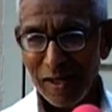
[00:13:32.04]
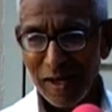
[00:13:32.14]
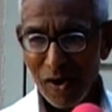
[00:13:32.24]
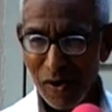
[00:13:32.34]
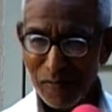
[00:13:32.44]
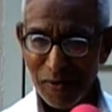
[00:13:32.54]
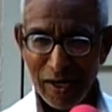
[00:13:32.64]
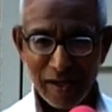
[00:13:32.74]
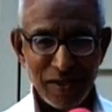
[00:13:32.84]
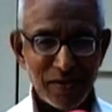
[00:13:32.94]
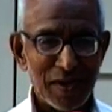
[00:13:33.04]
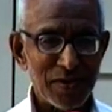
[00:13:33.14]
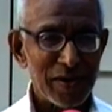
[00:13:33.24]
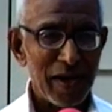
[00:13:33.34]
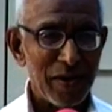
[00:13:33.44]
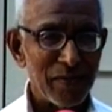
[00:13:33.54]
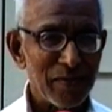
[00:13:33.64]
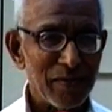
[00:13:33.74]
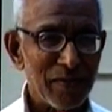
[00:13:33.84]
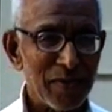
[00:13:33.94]
Object is the
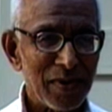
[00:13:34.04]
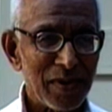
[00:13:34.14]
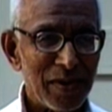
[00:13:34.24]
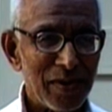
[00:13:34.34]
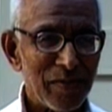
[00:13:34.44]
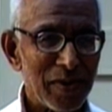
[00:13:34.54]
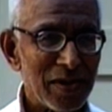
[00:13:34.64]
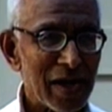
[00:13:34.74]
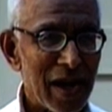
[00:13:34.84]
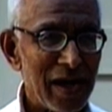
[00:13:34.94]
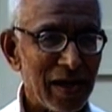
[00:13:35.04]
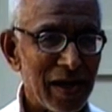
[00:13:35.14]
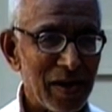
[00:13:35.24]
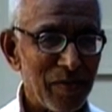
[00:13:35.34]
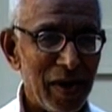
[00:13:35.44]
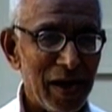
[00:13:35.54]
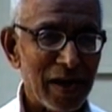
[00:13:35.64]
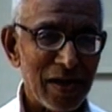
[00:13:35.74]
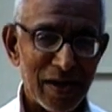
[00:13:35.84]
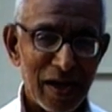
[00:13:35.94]
same, but I can make
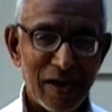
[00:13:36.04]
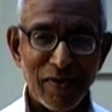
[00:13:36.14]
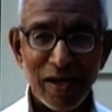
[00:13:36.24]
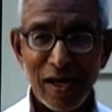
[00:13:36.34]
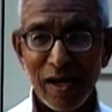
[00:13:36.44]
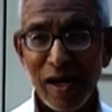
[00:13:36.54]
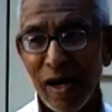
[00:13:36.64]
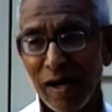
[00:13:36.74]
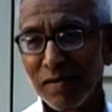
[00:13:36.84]
it a heaven or hell.